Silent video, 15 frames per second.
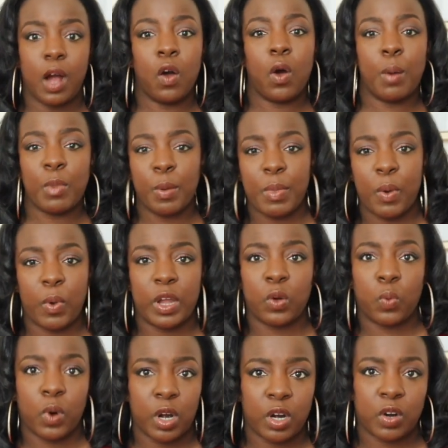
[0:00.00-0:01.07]
oh, I'm on my way to
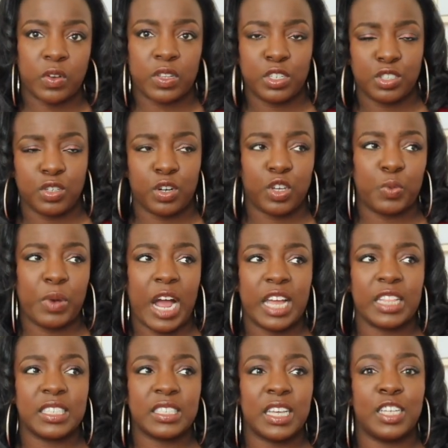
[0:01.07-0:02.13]
work or they're showing you
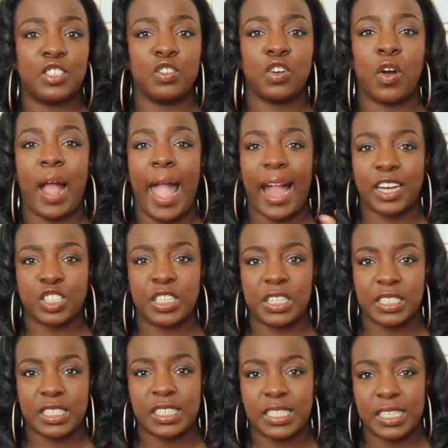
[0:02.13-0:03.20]
behind the scenes, you don't actually
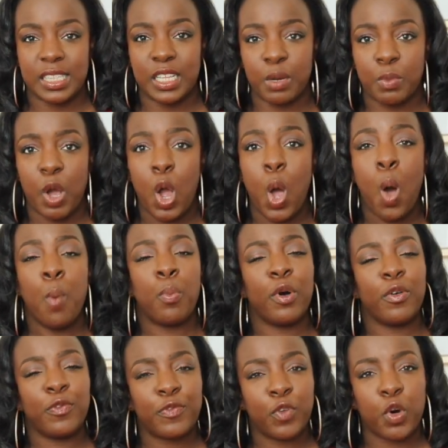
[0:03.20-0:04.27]
get to see them
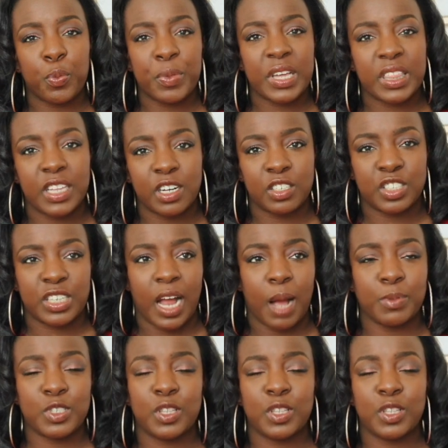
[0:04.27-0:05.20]
performing their job.